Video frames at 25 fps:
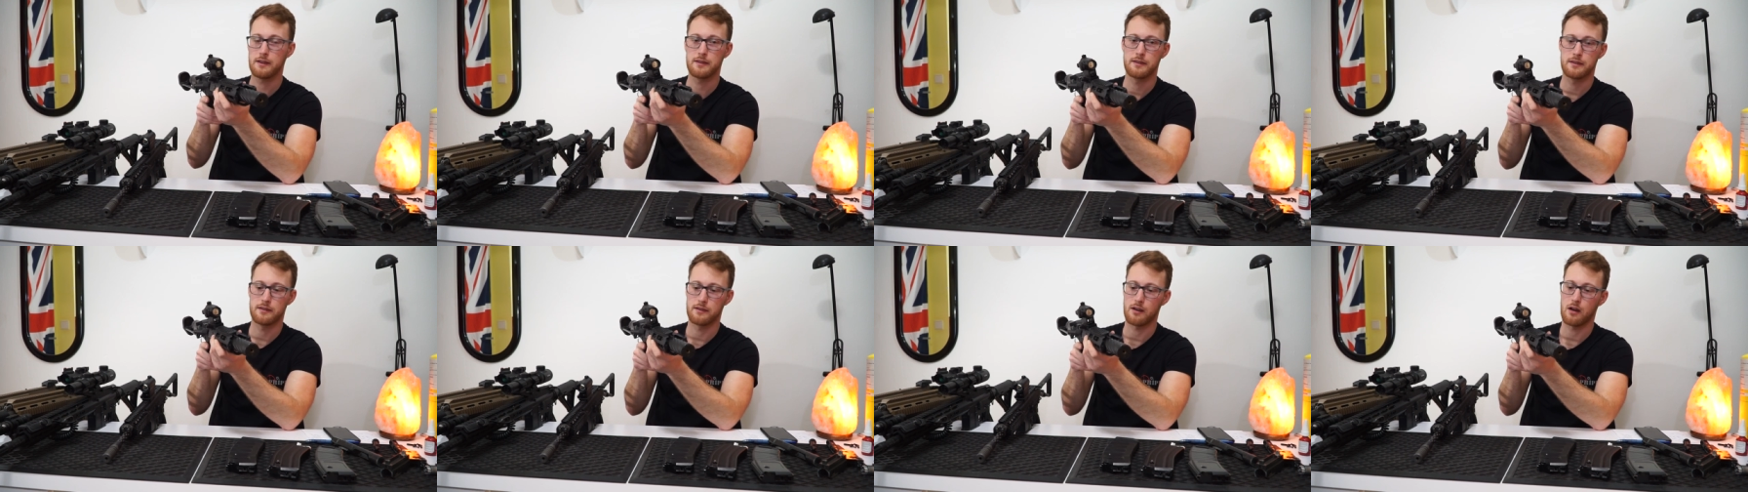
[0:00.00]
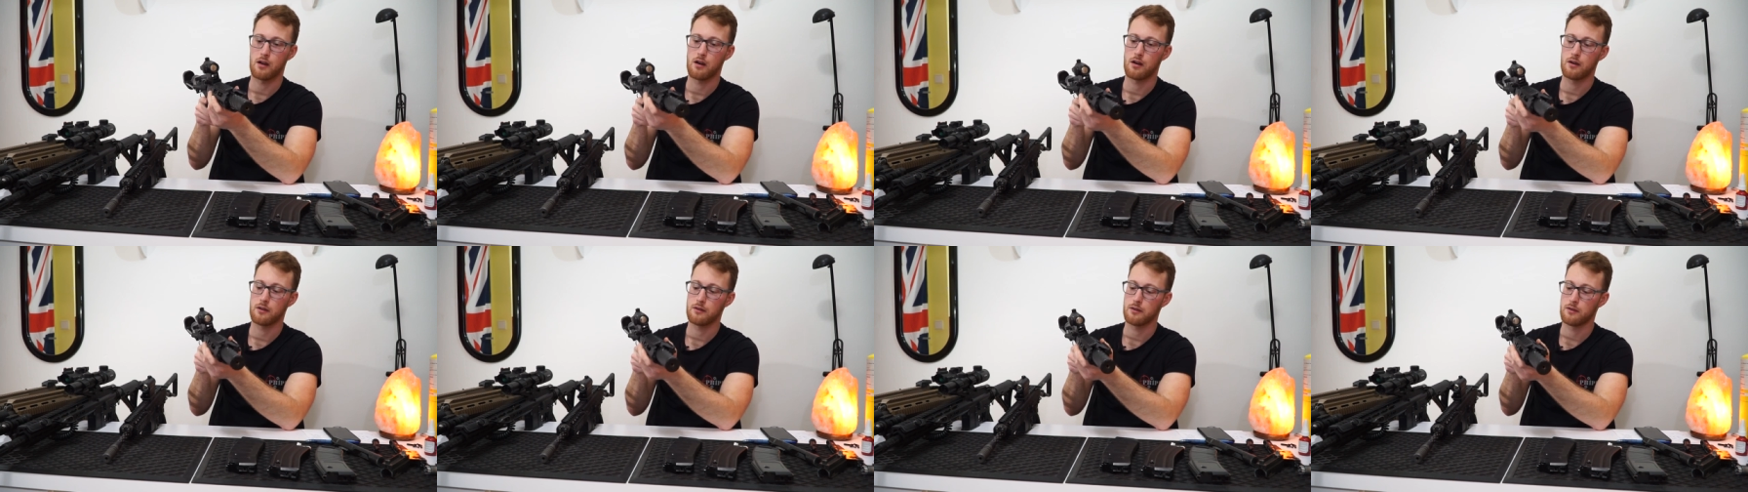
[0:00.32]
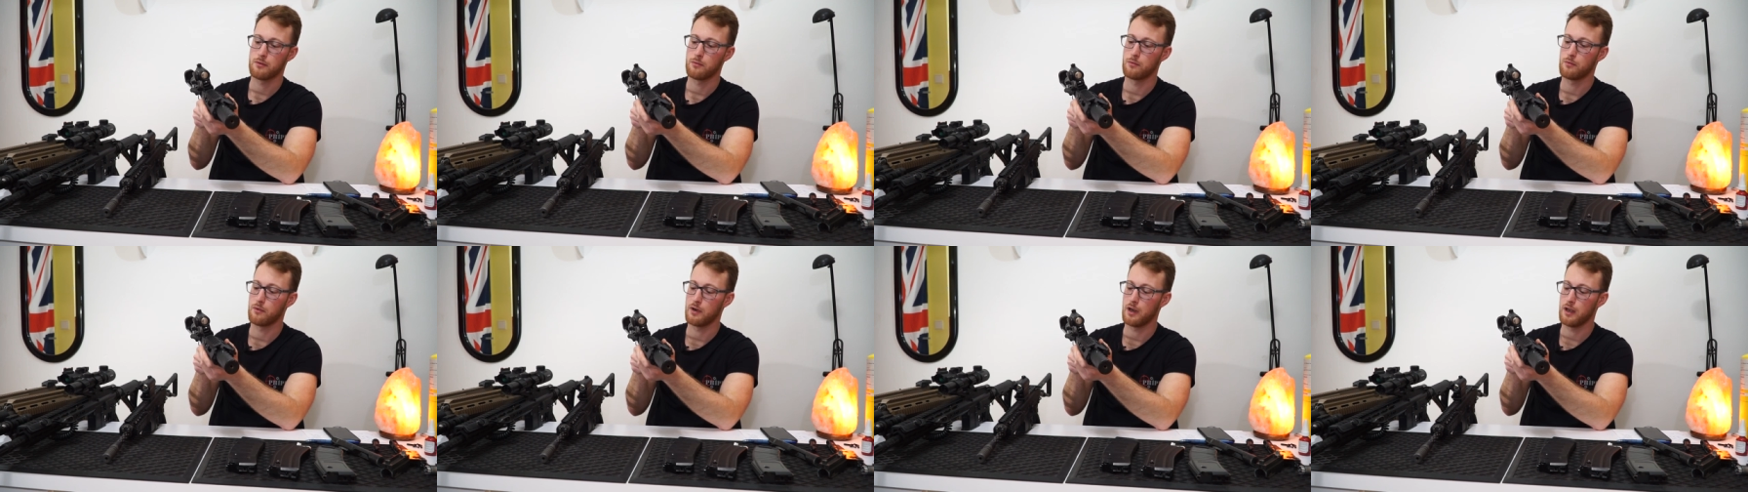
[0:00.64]
let's
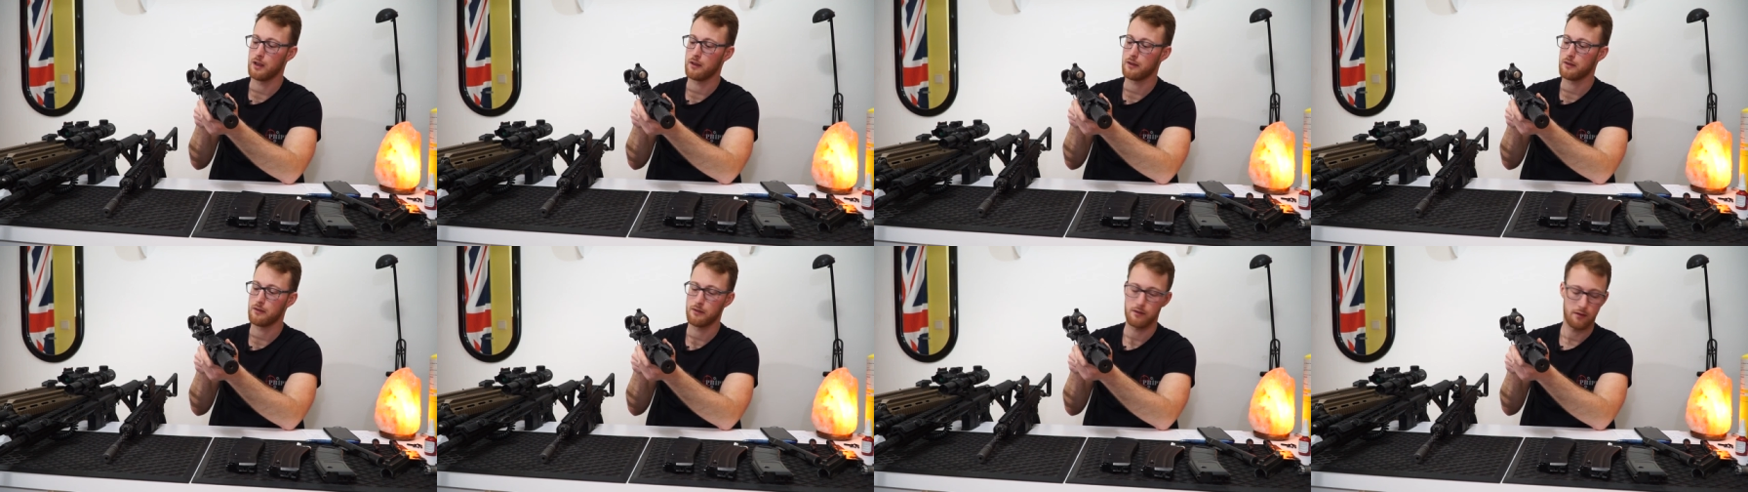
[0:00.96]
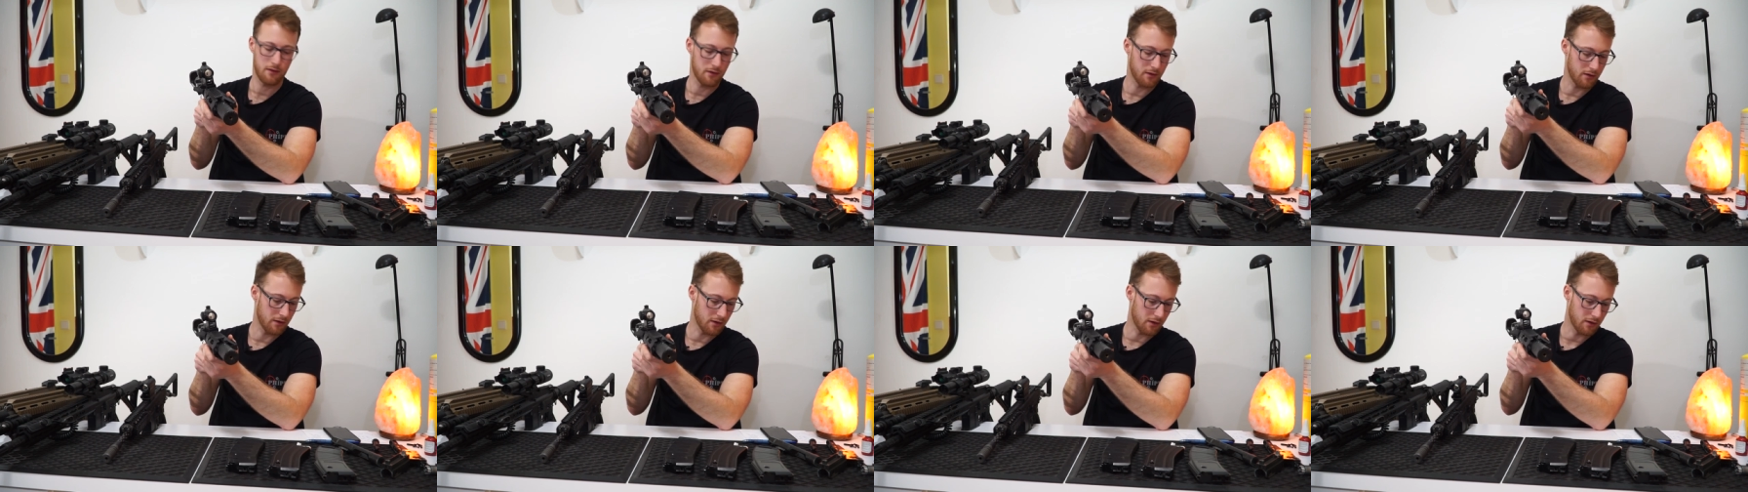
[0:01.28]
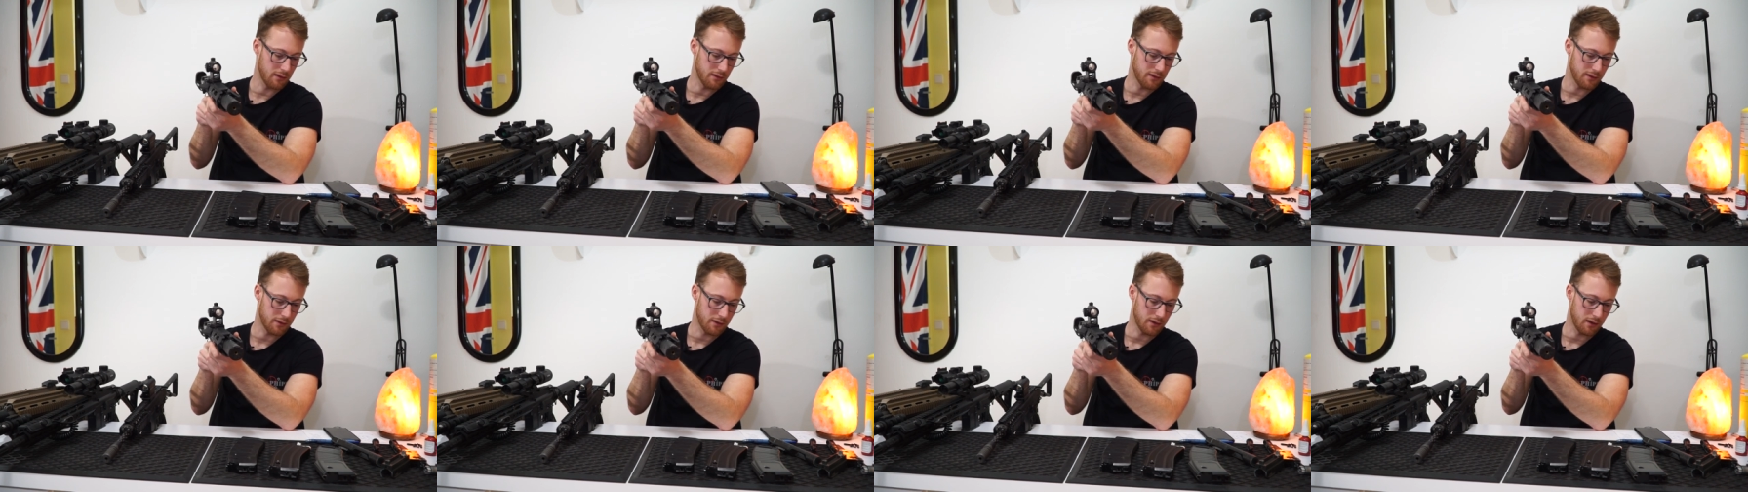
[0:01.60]
start with
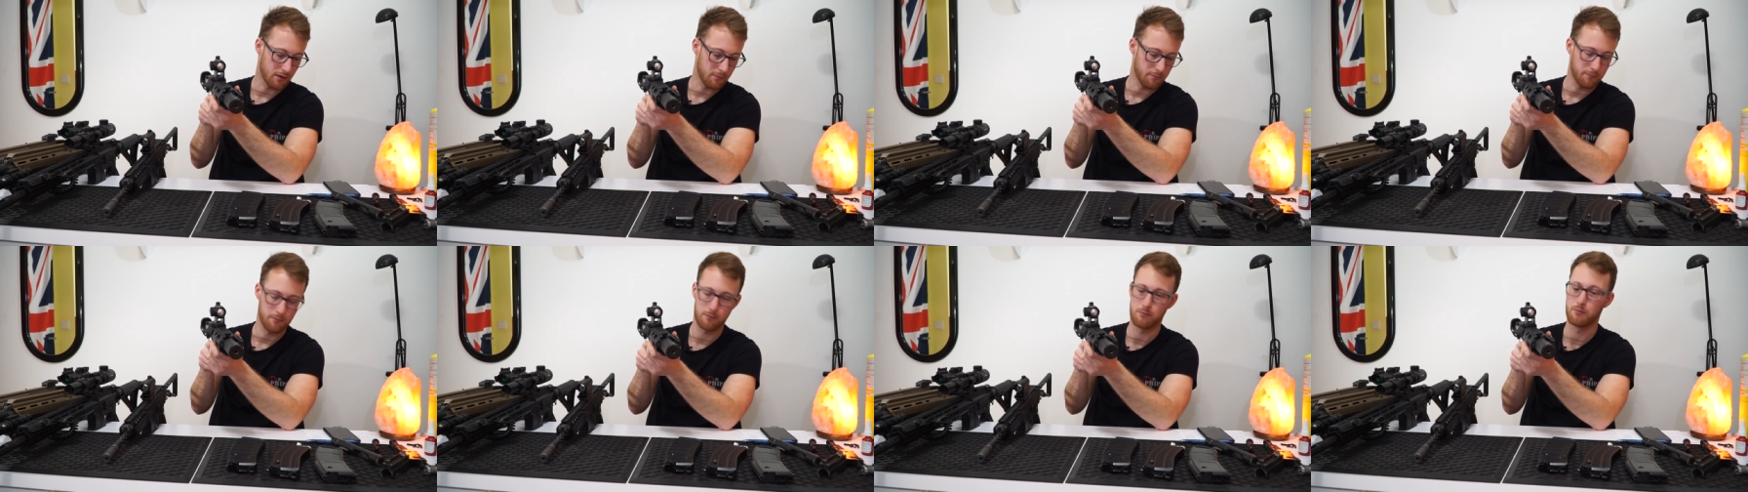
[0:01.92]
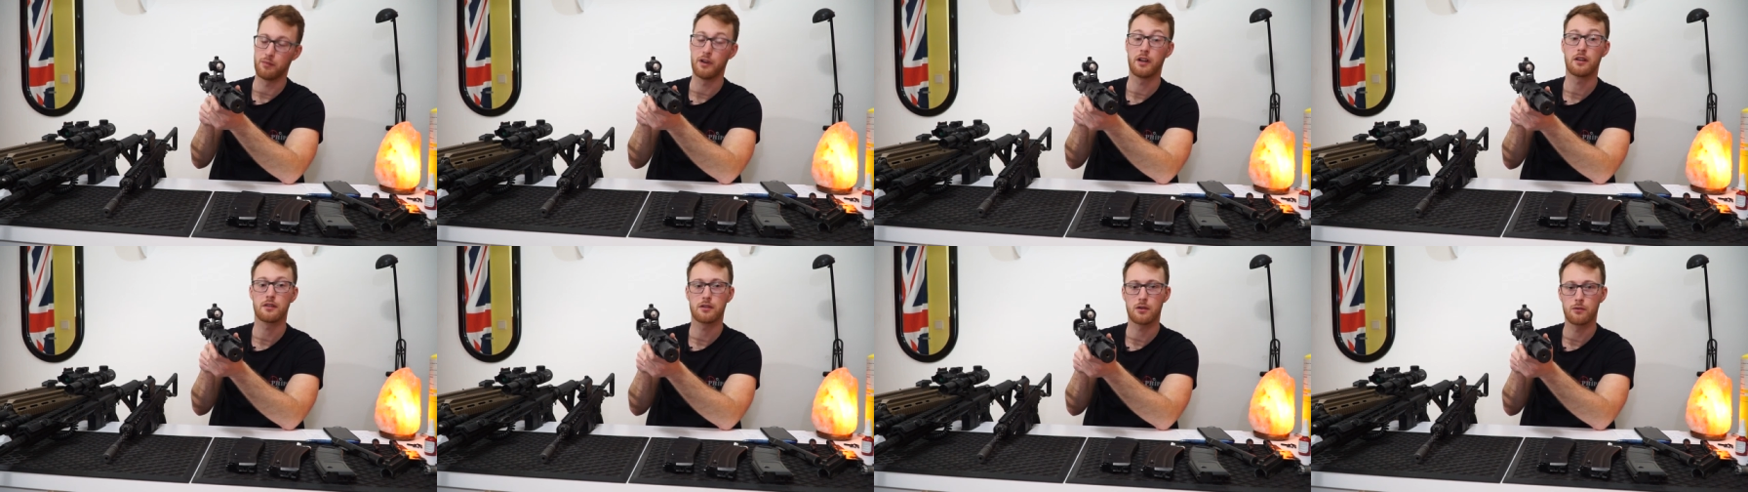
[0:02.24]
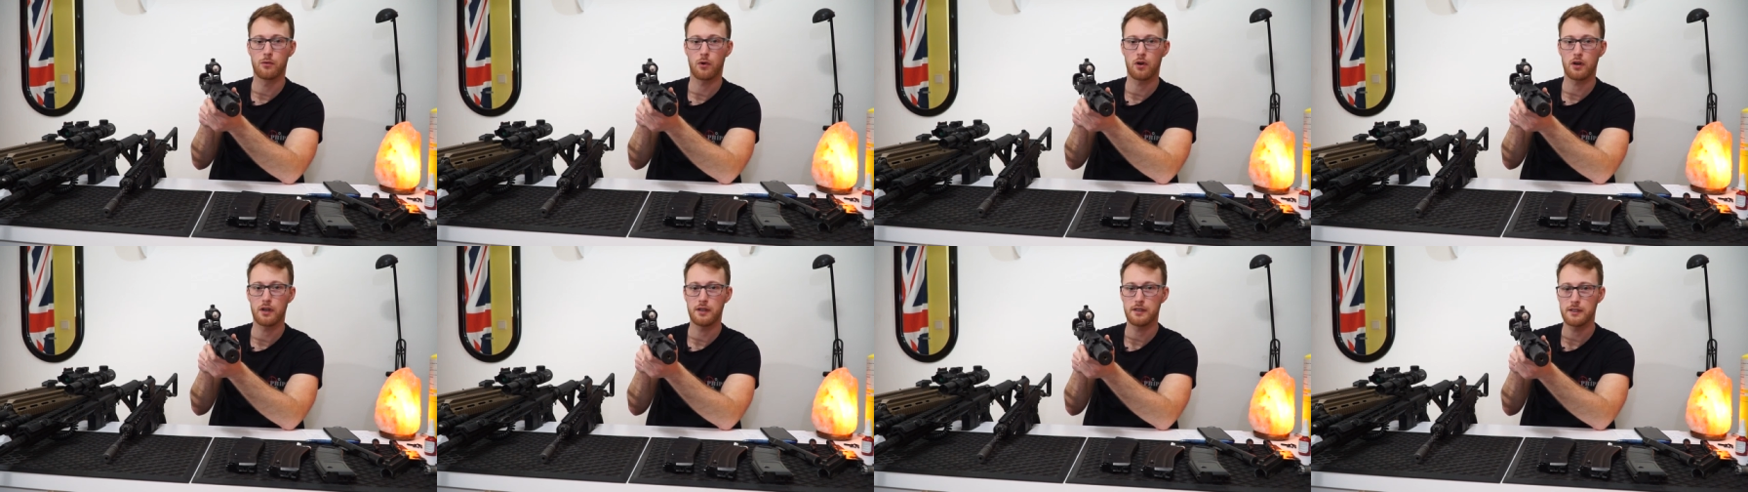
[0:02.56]
the
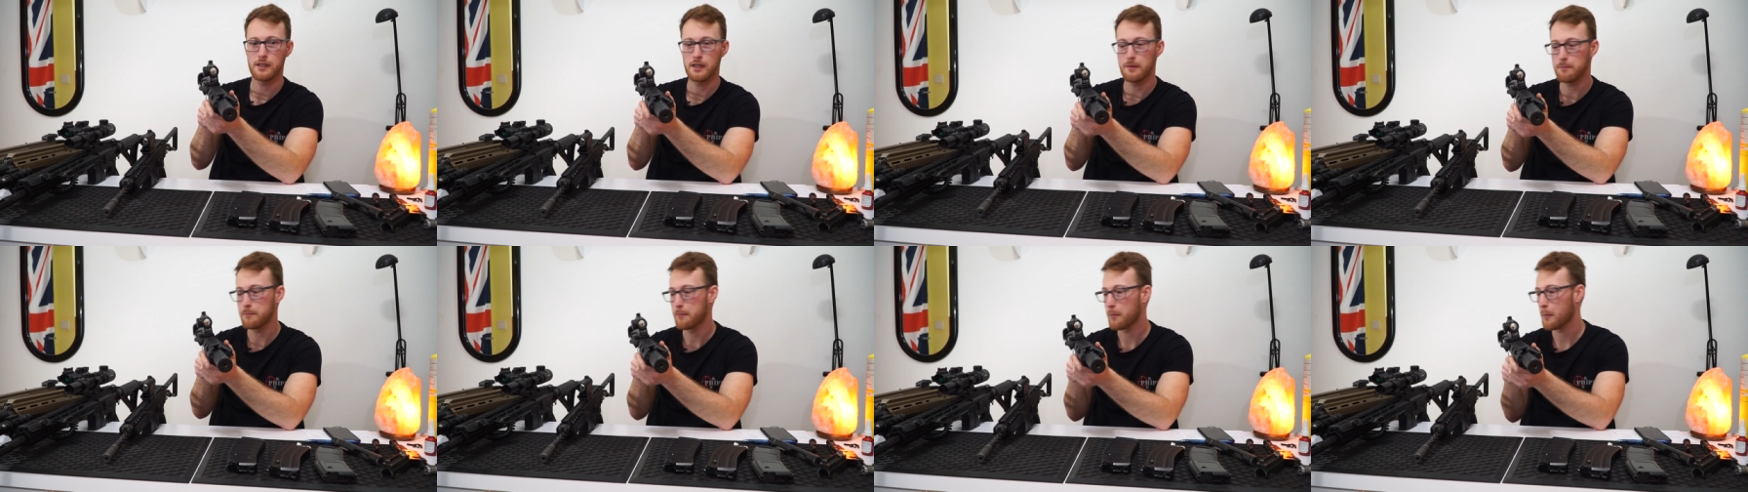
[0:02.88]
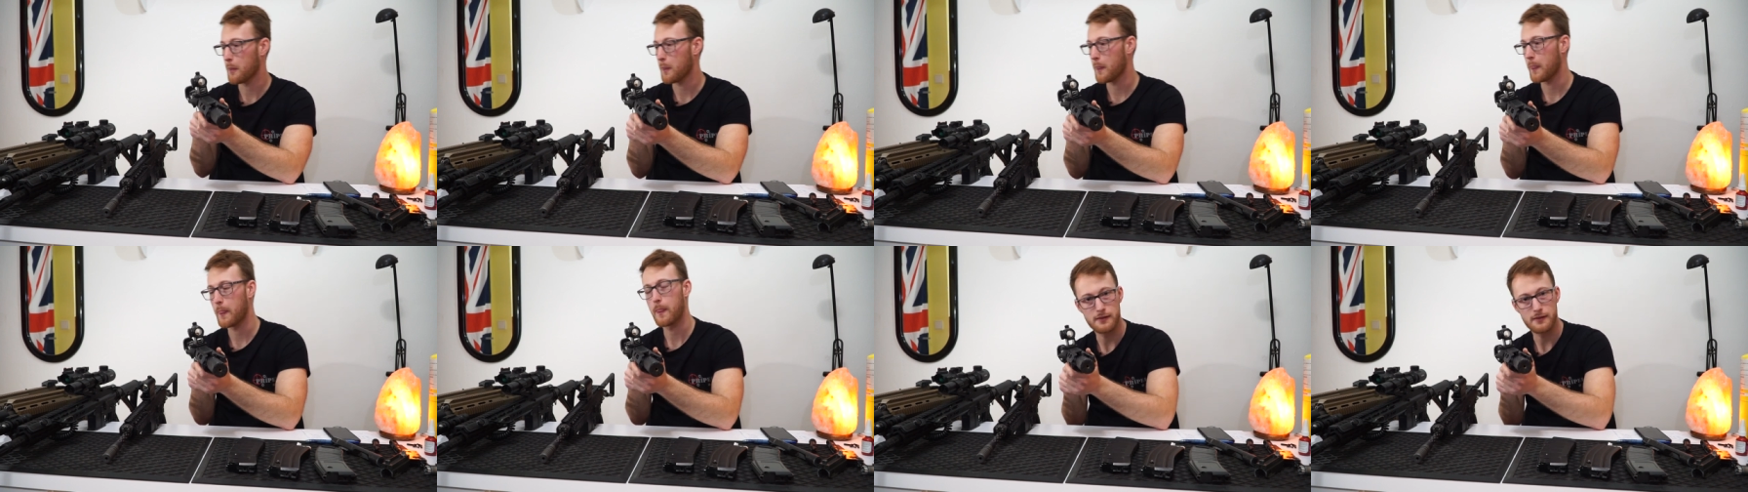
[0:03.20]
build quality.